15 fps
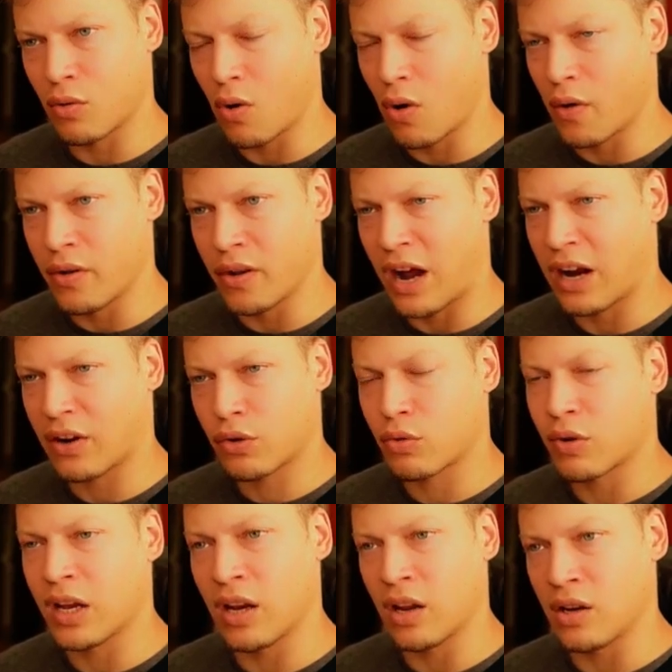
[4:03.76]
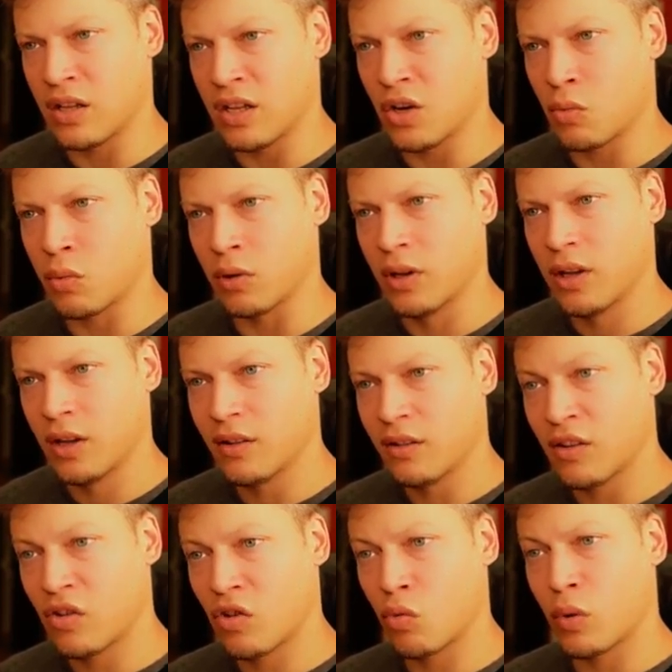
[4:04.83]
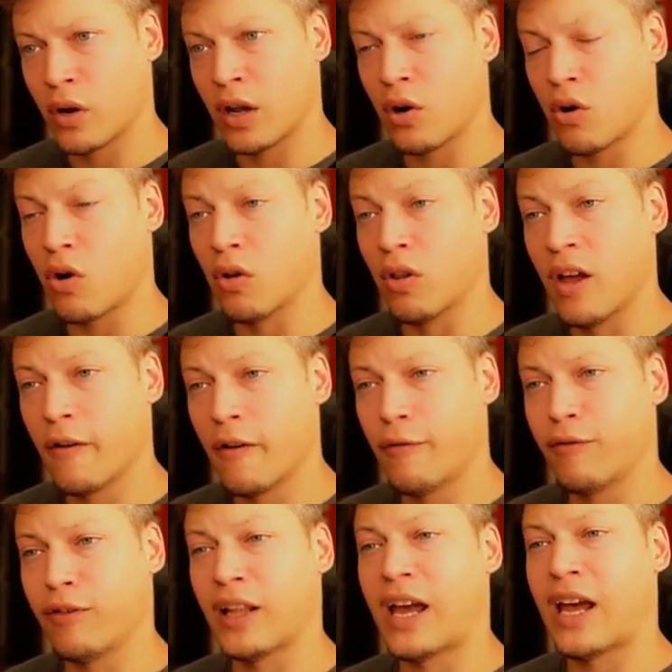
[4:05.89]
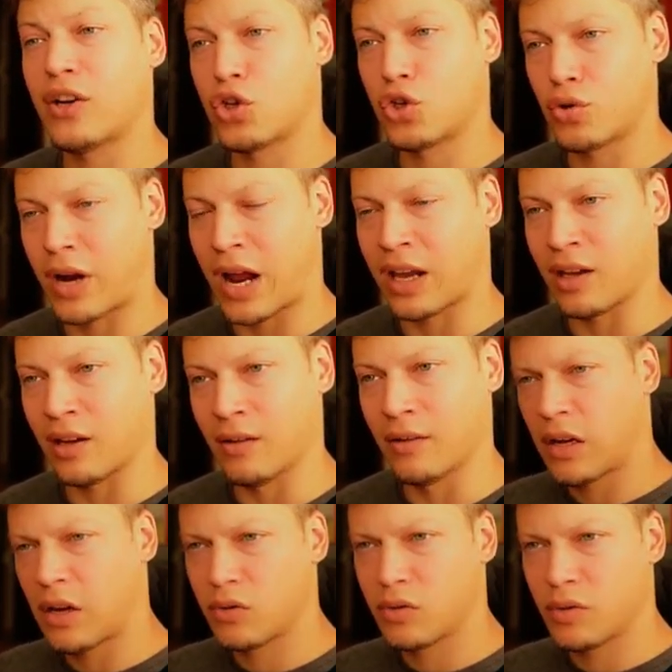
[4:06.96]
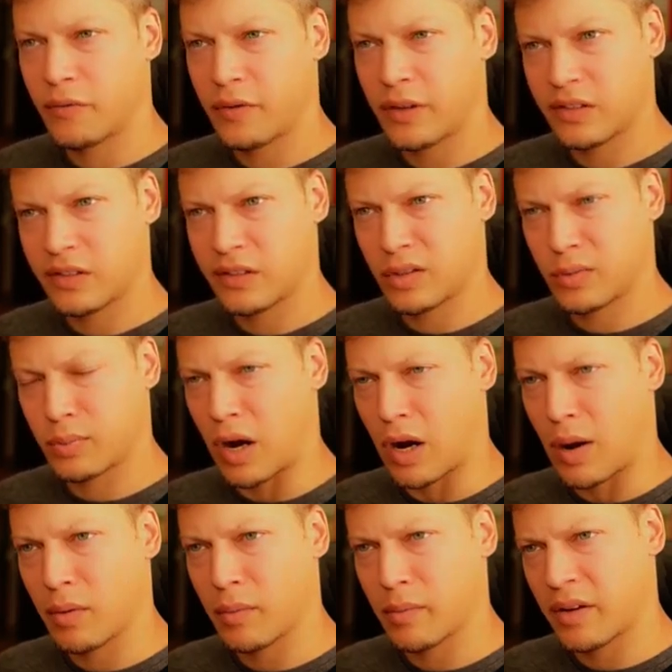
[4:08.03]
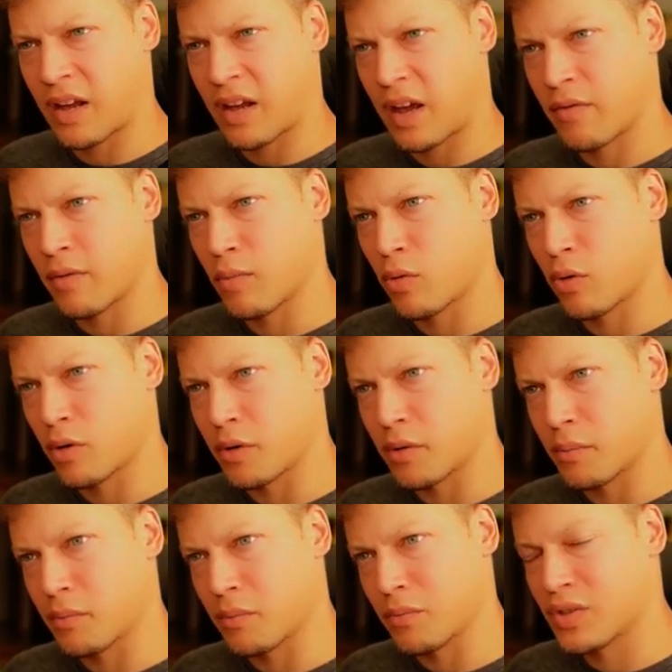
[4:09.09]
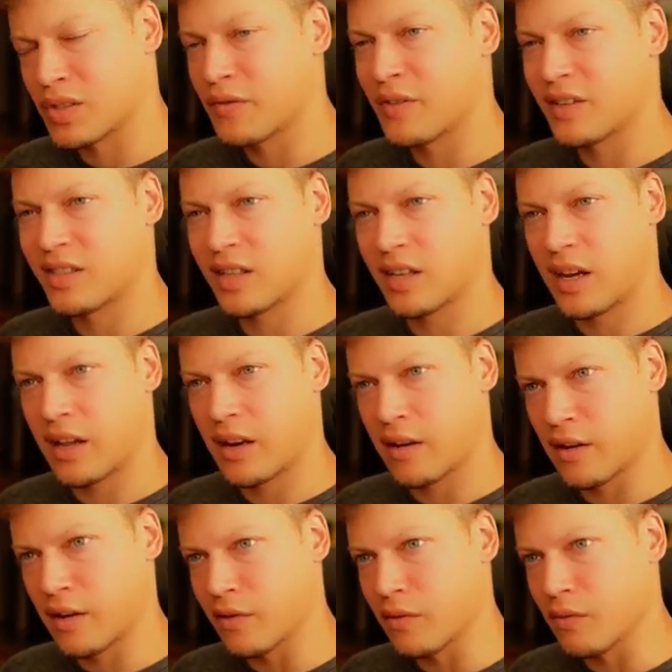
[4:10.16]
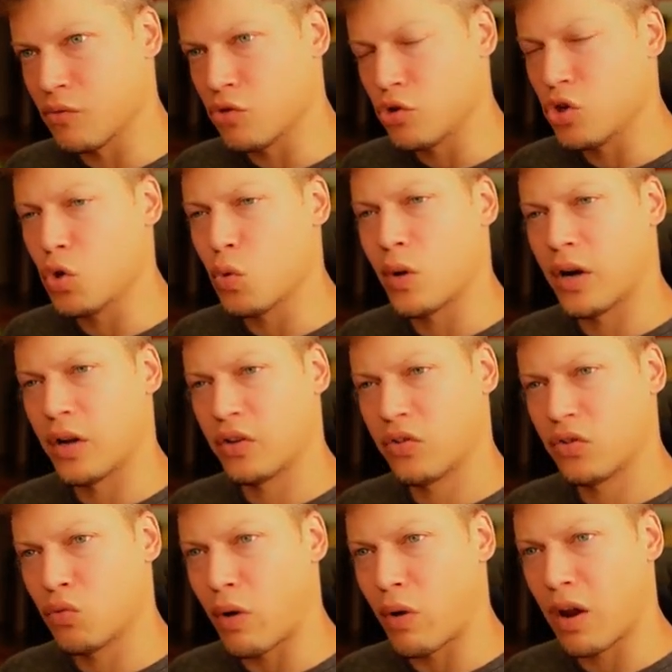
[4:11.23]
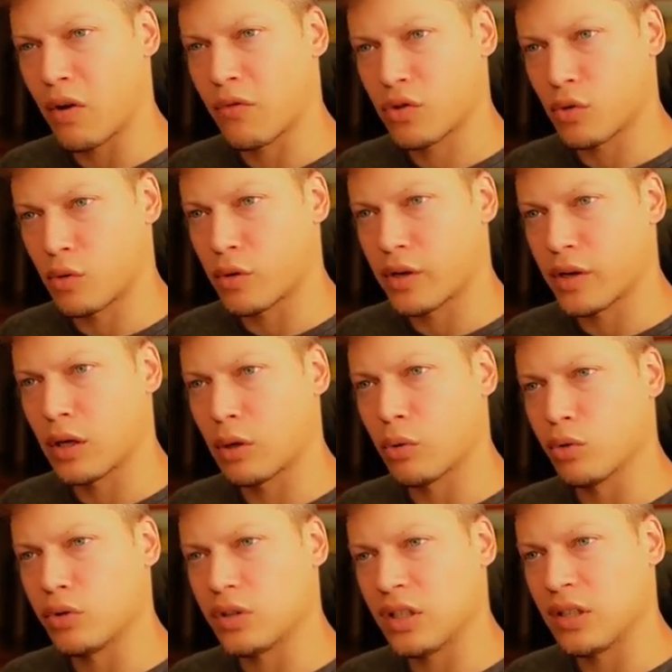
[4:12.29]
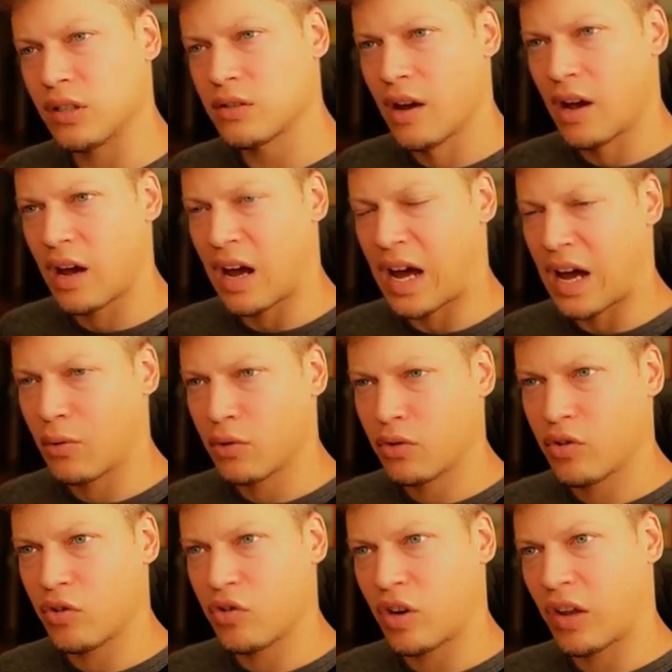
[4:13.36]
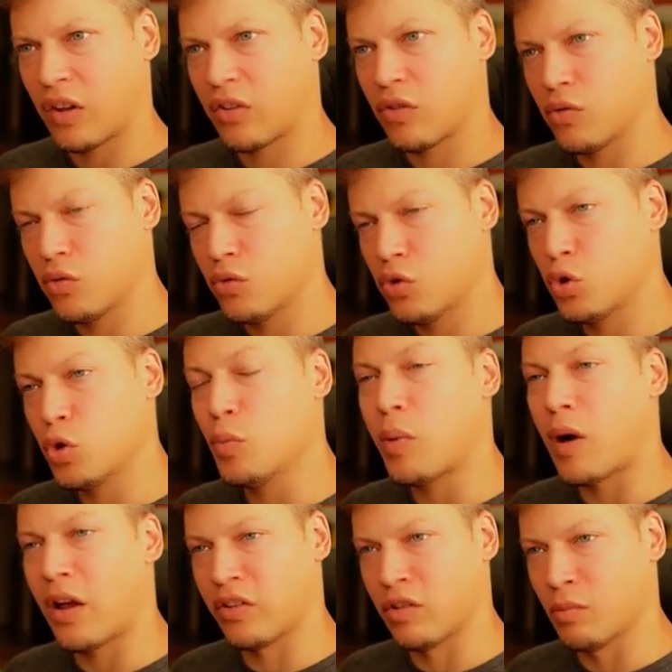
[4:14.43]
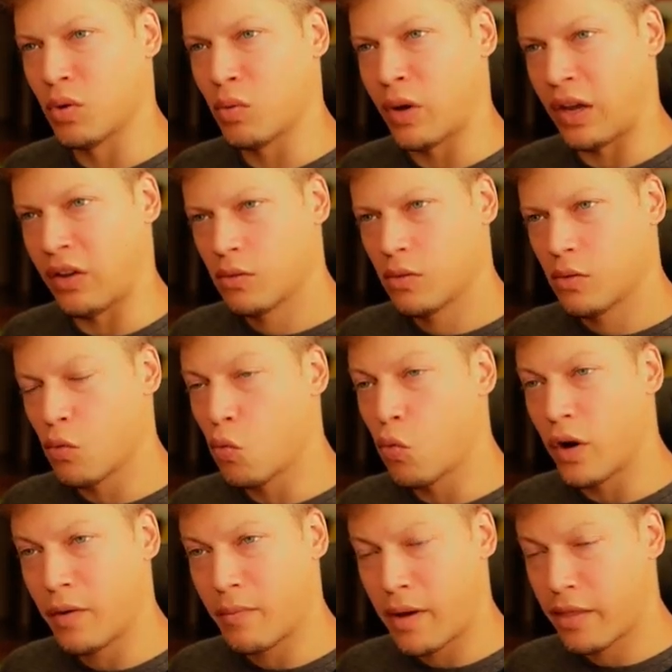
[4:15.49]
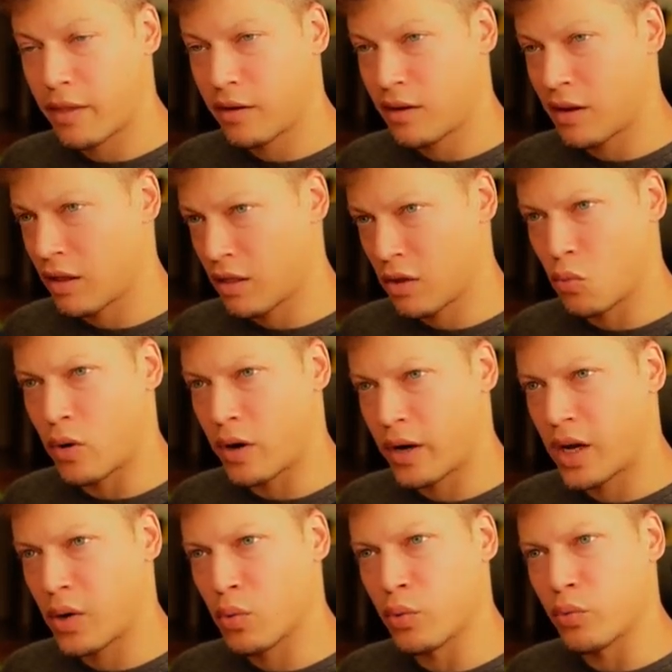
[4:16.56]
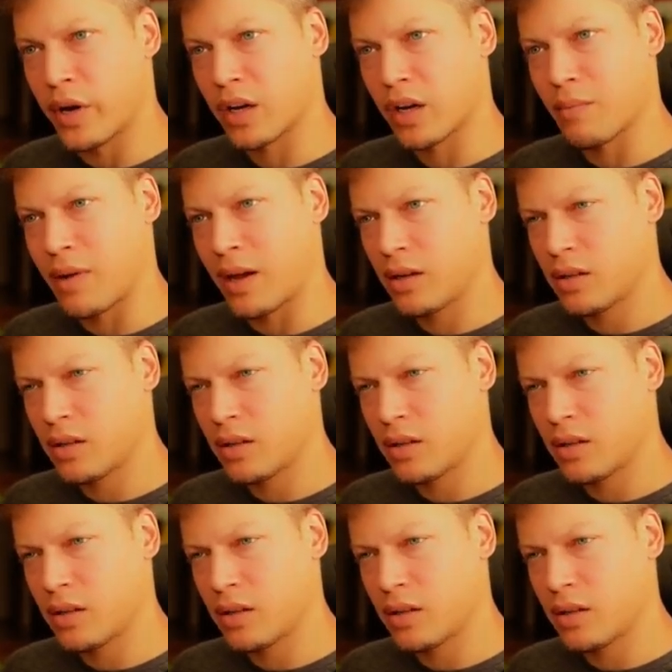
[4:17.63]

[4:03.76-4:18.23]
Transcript: not created equal. This is what I call flat tracking. To fix this problem and have a more sophisticated and nuanced way of scoring our routines, I would suggest 2 possible ways. One method, and the one I would recommend,